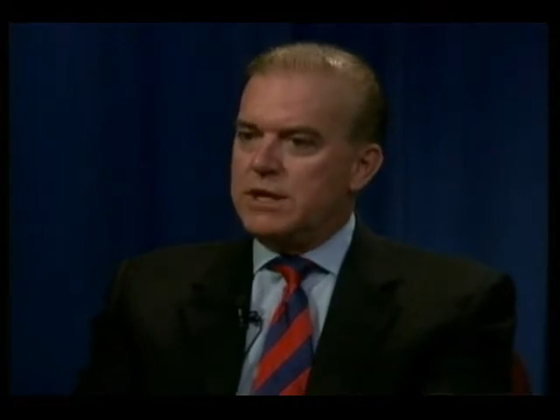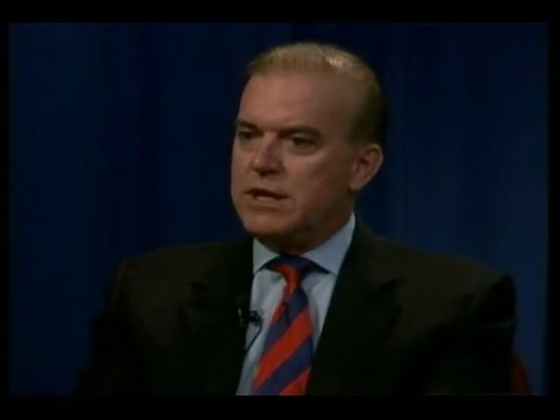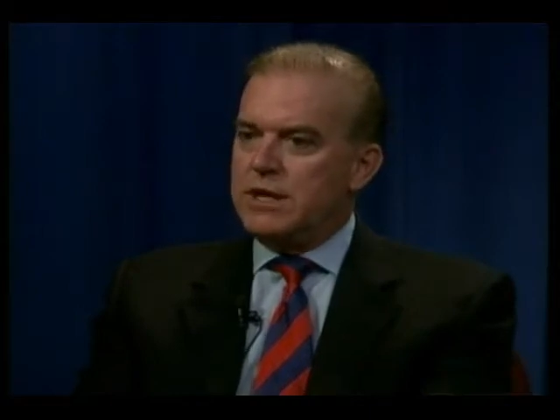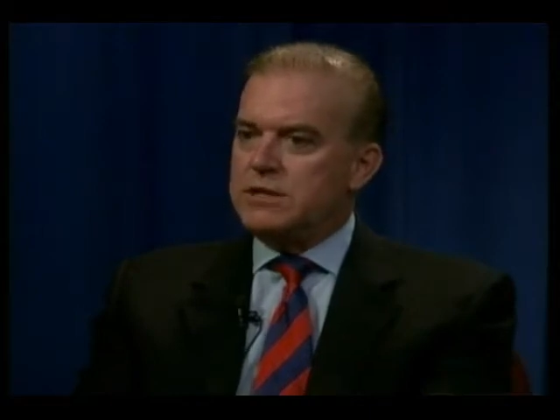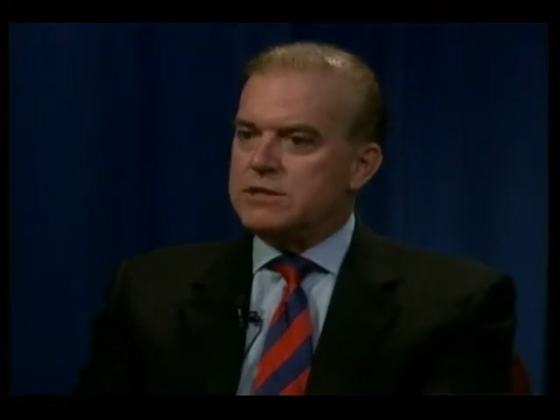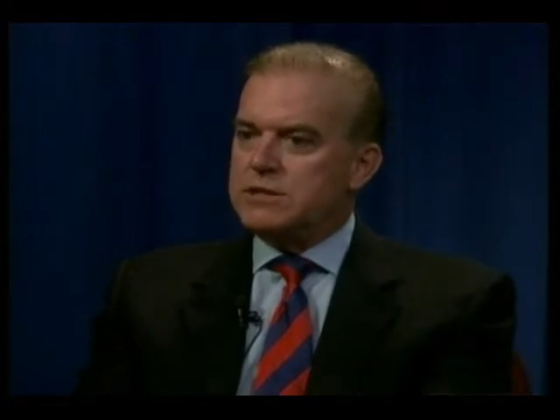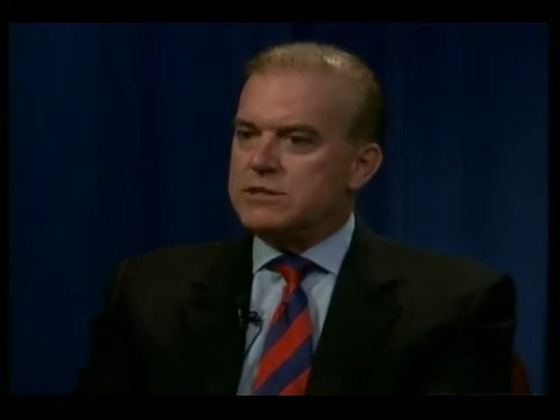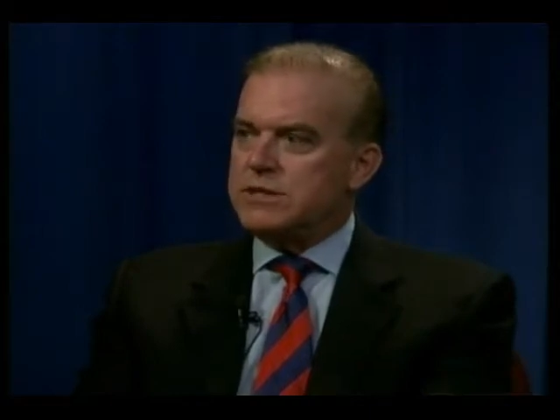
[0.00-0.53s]
it
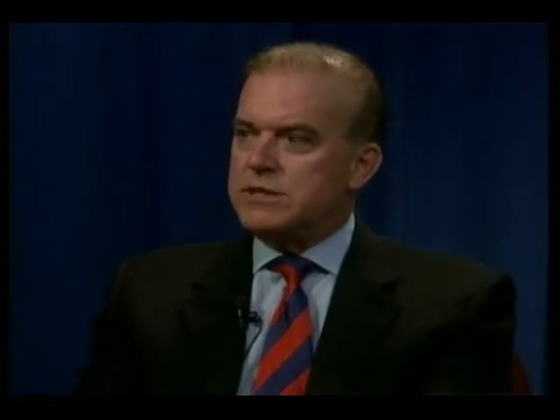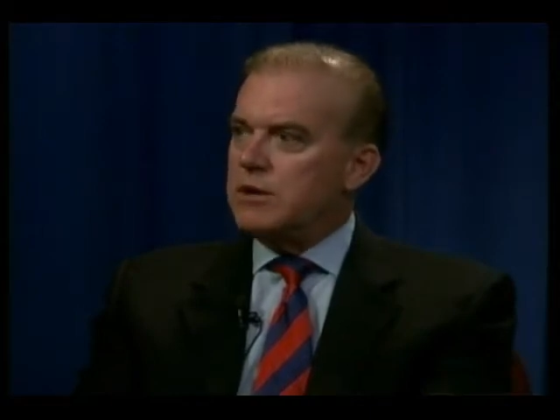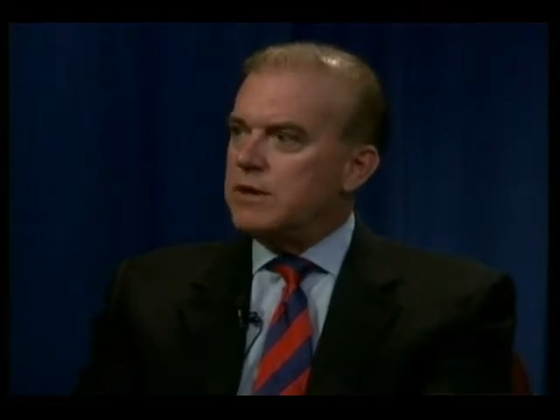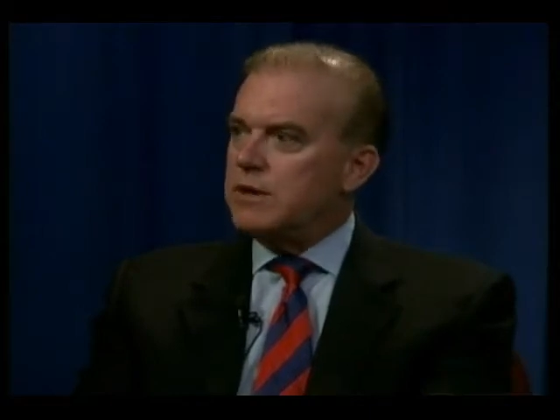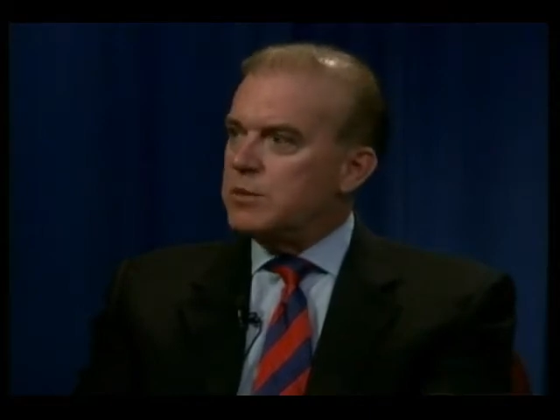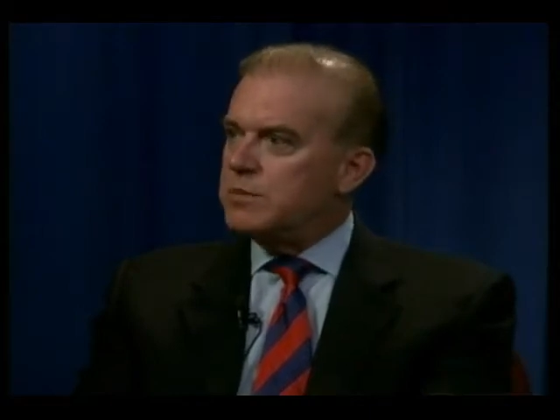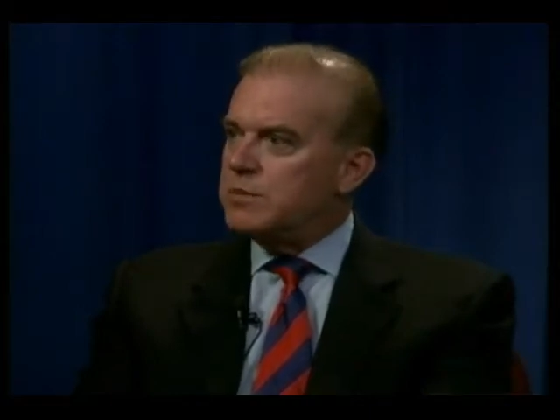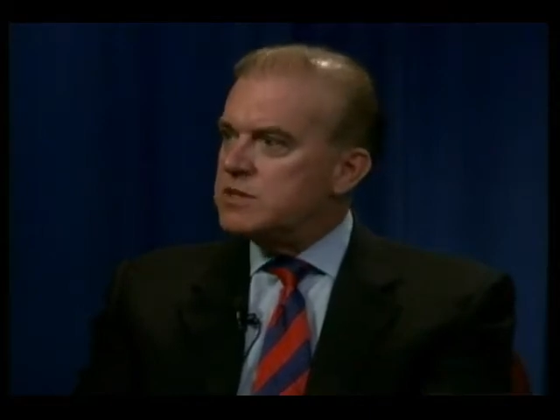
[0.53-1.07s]
doesn't tear
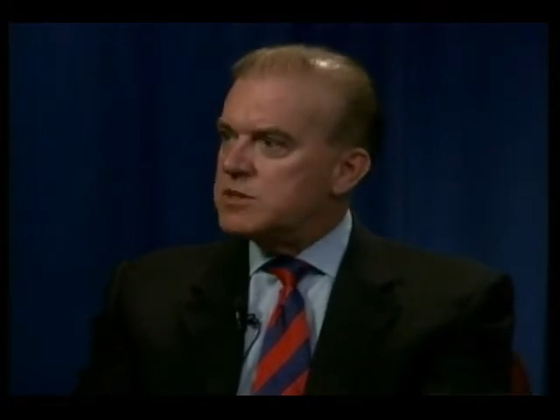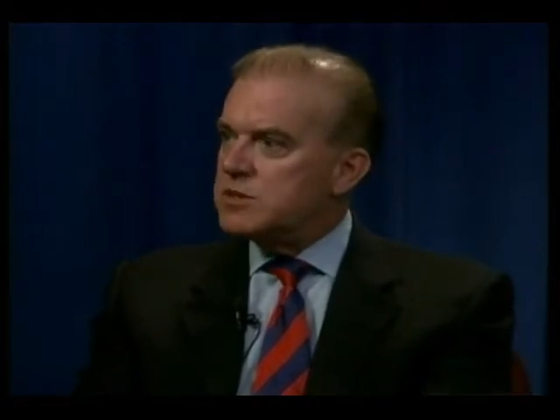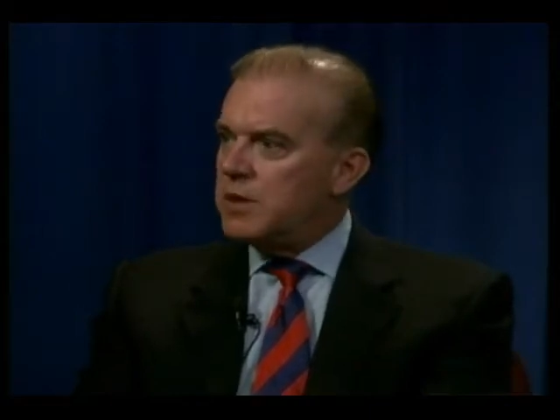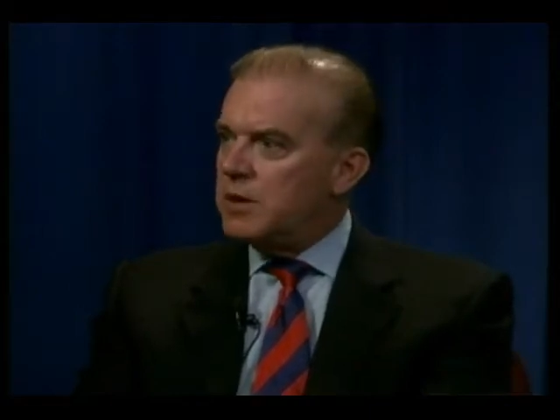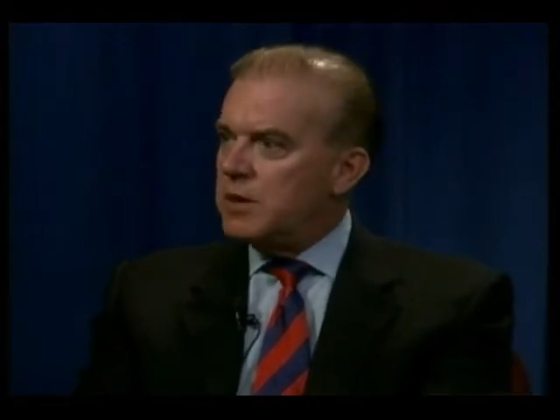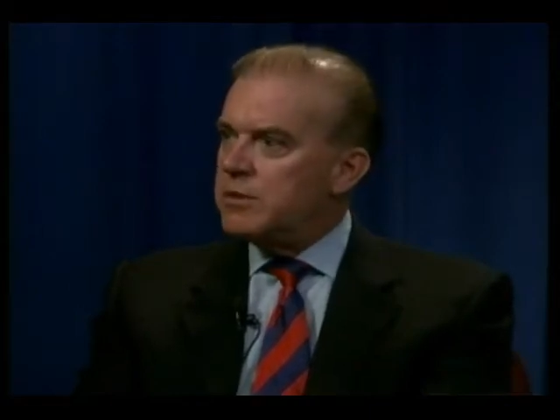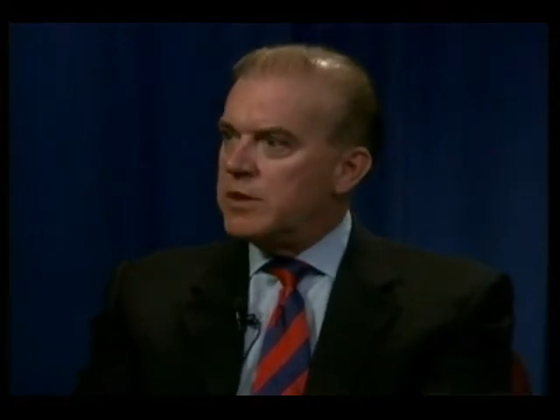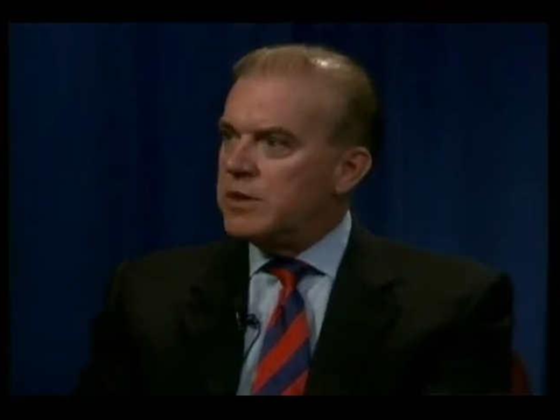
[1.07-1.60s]
like a piece of
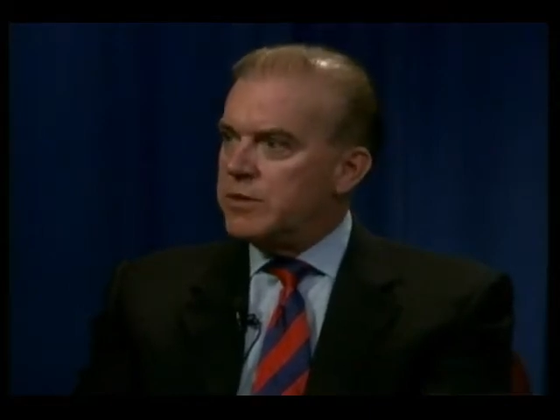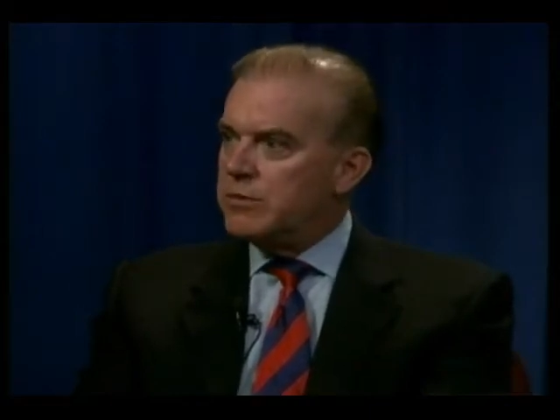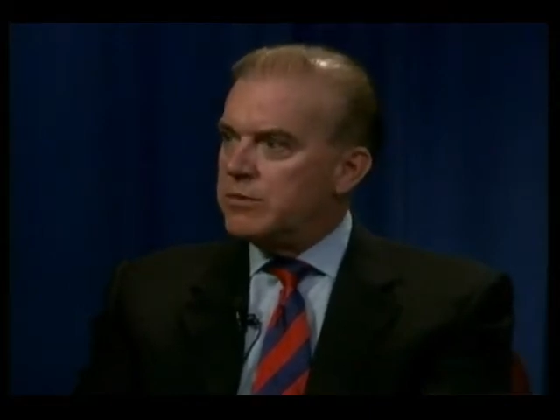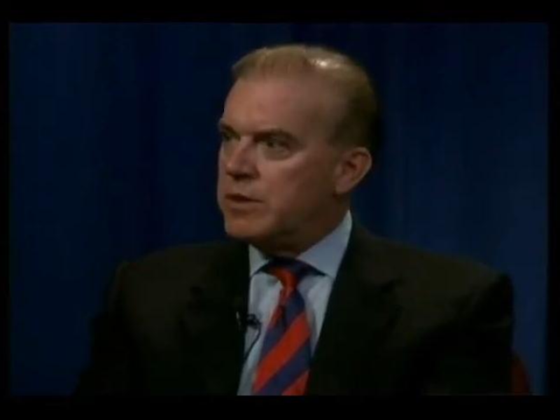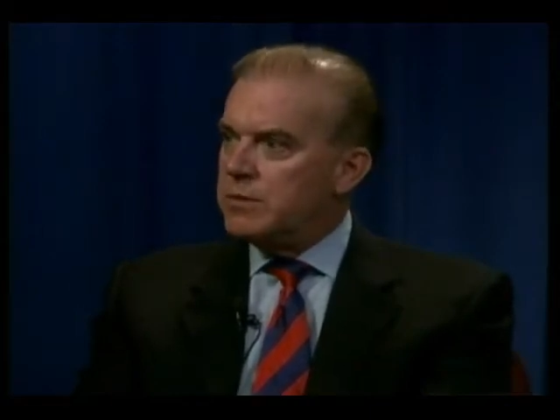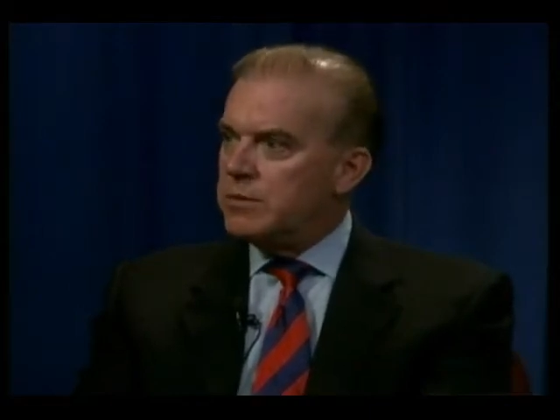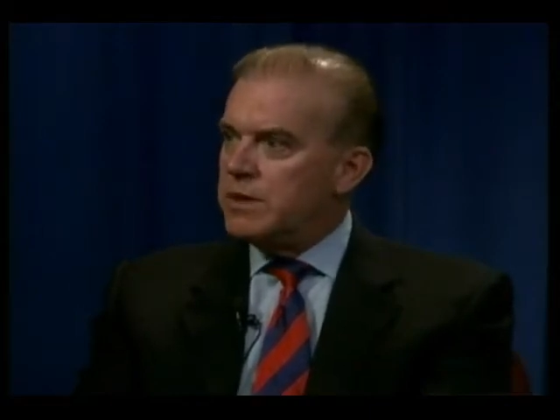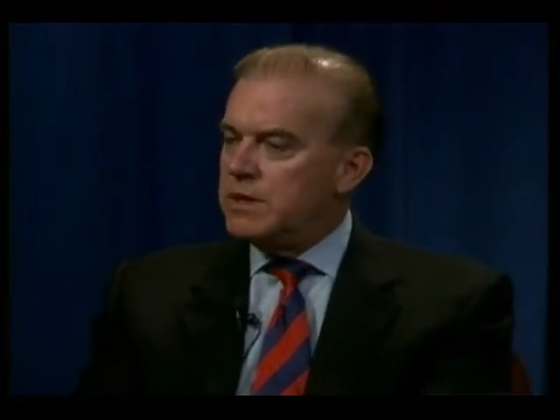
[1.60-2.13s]
paper that we
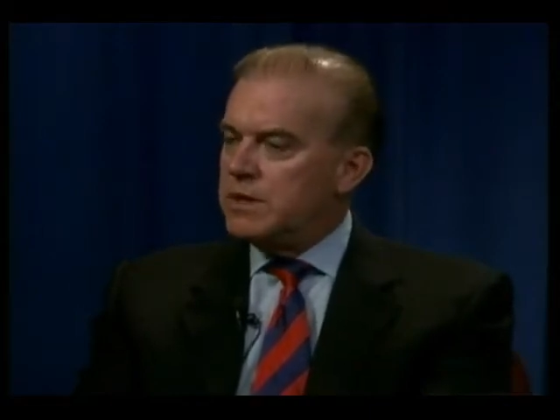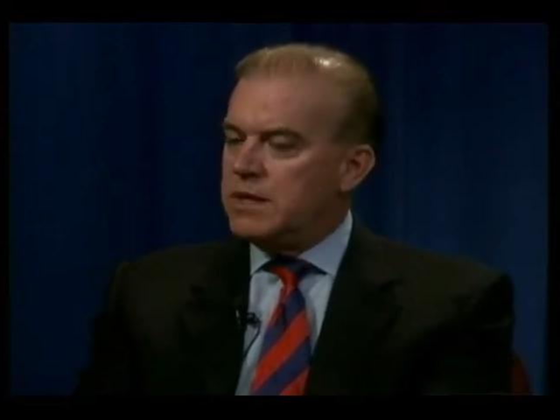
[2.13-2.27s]
rip.